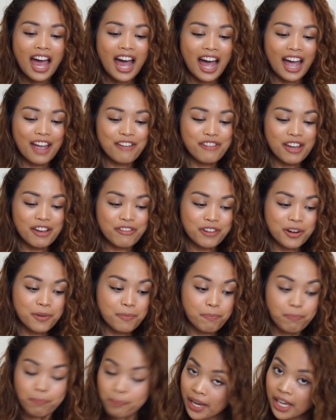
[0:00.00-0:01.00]
I've
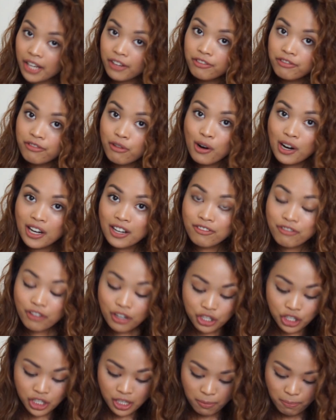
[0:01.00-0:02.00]
ever paid for
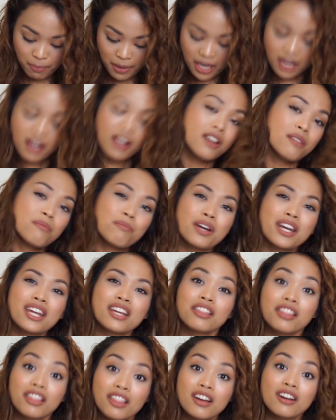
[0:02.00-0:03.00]
shipping, but I
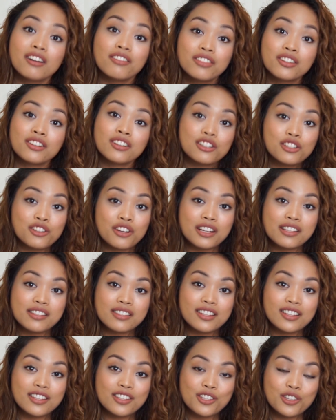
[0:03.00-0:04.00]
love their
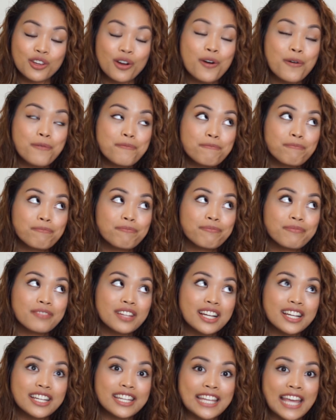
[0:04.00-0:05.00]
dresses, so
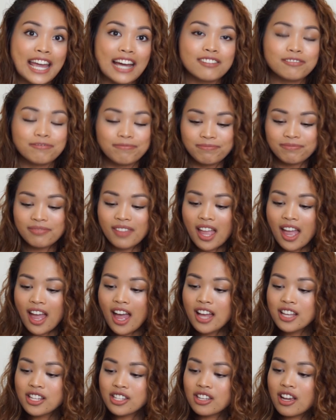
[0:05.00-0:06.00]
yeah.
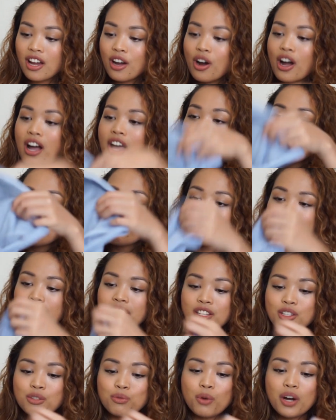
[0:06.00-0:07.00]
So
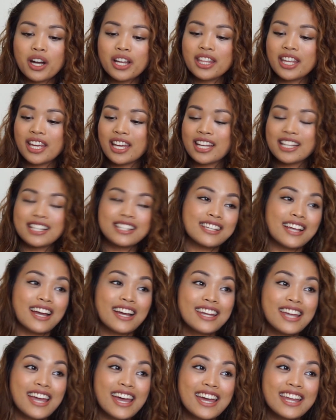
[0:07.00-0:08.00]
first one is,
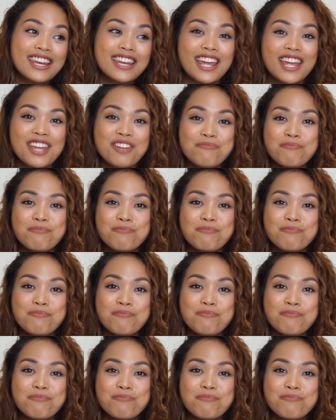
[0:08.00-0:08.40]
again, a